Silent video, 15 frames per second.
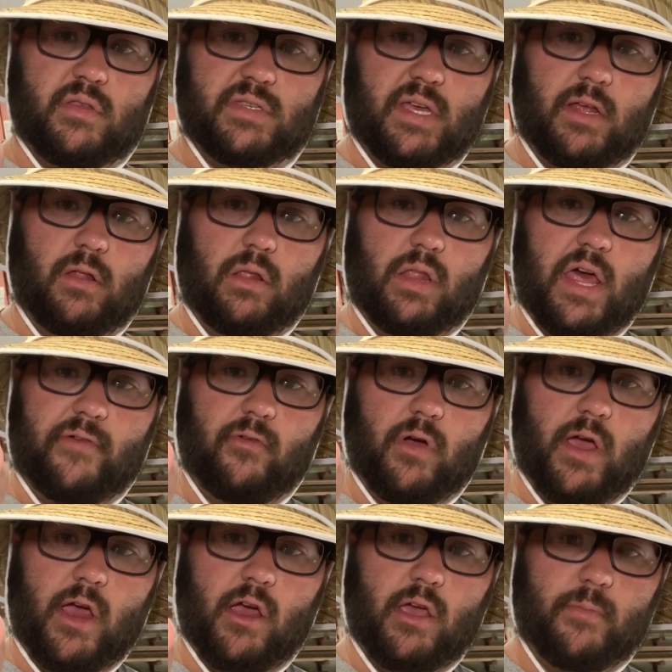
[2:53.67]
a little lever
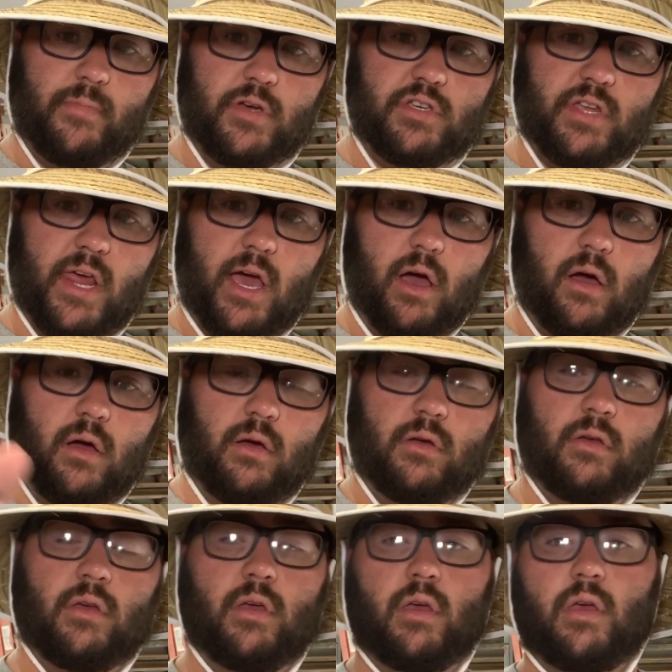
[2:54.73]
right here, you push it out.
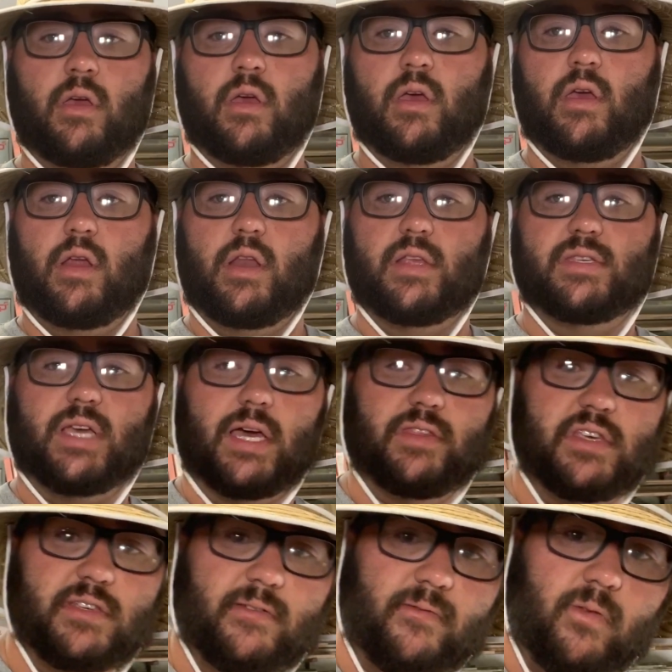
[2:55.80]
And it's got
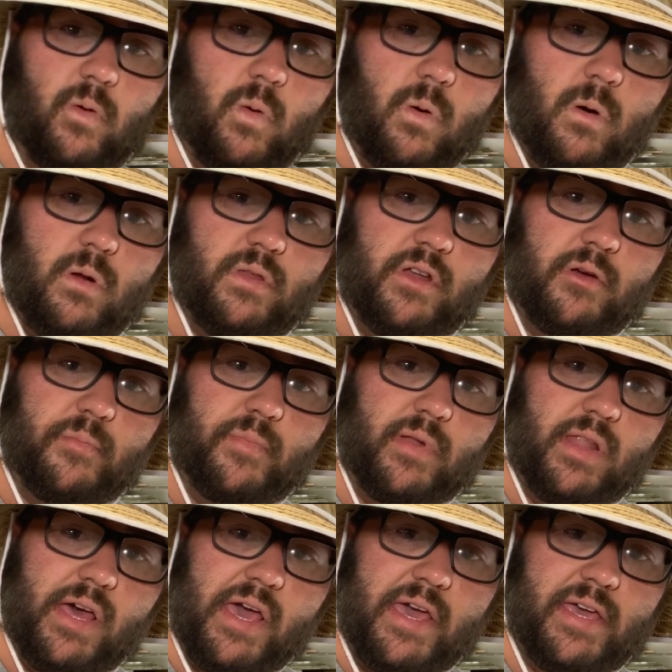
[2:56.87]
these 4 little
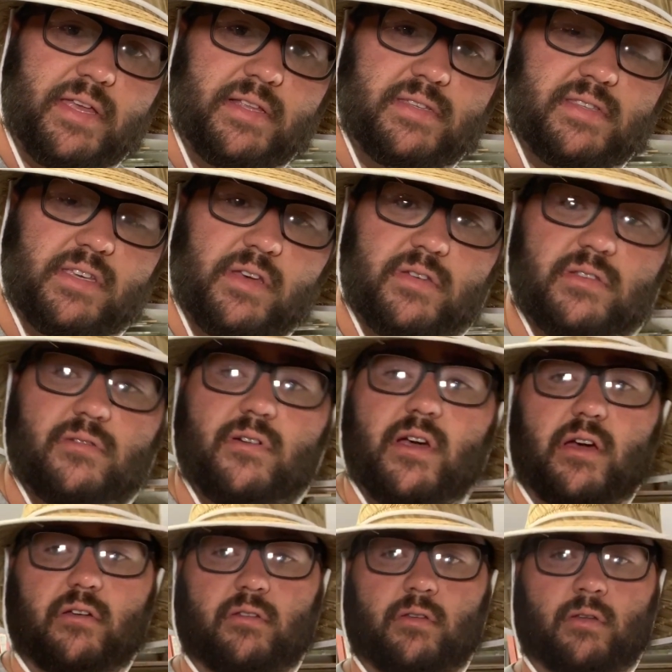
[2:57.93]
blades that goes
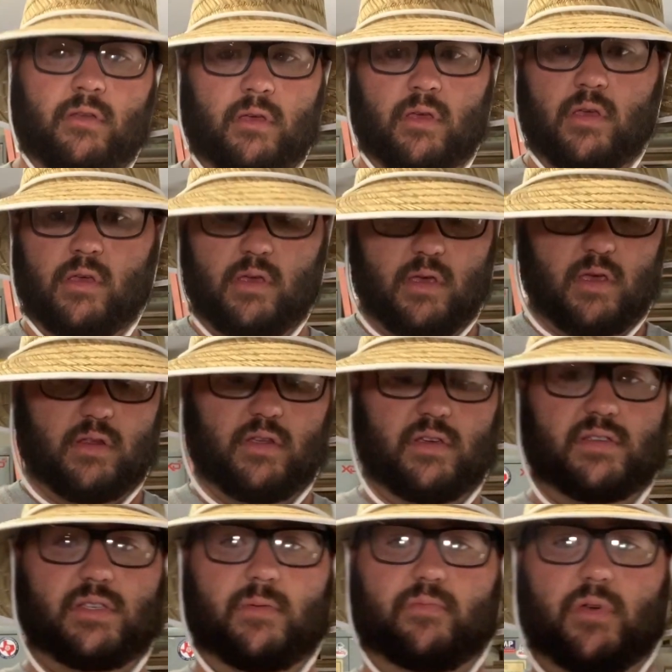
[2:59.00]
around. And you
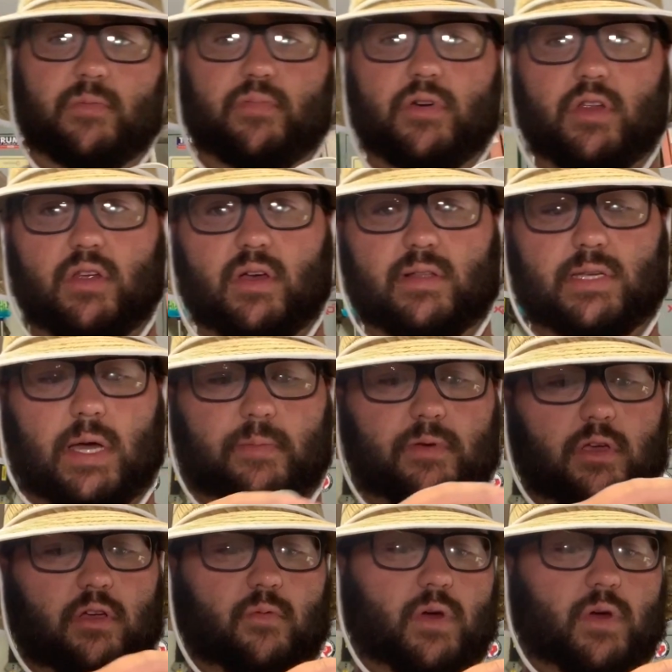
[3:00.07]
simply put it on top of